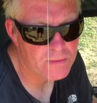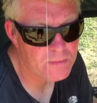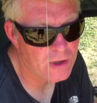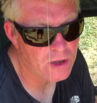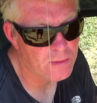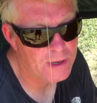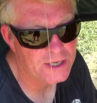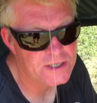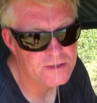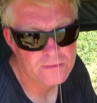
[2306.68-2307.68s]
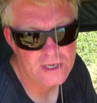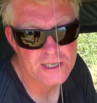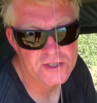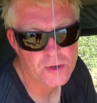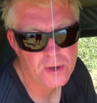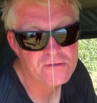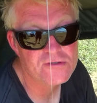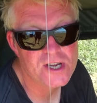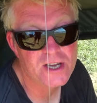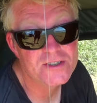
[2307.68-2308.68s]
at at bloody nearly
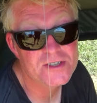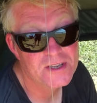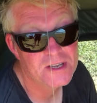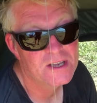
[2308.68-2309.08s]
200 yards.